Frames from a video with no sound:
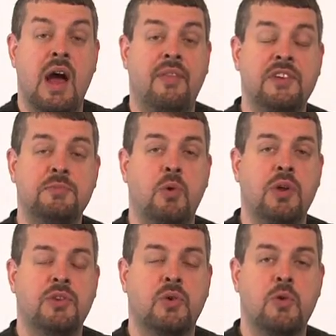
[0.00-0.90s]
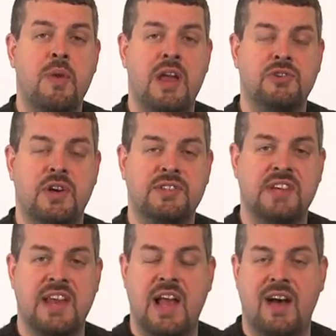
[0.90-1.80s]
At this point, the crew may address
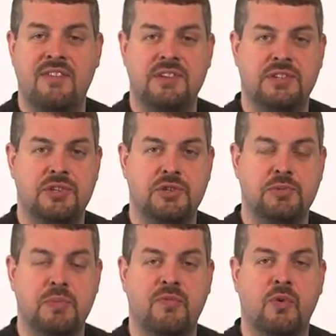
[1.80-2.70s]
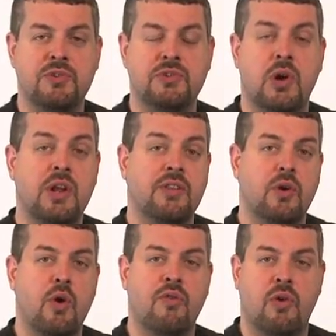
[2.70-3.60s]
any obvious issues before starting
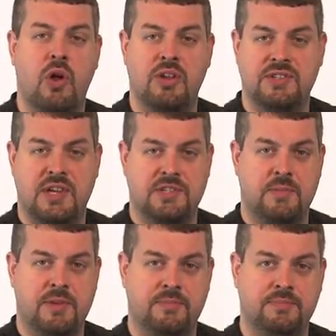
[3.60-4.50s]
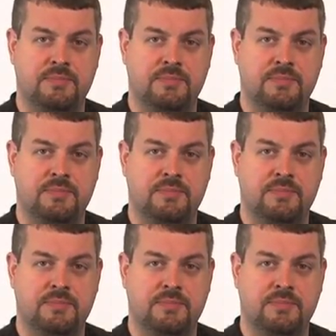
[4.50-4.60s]
their overall assessment.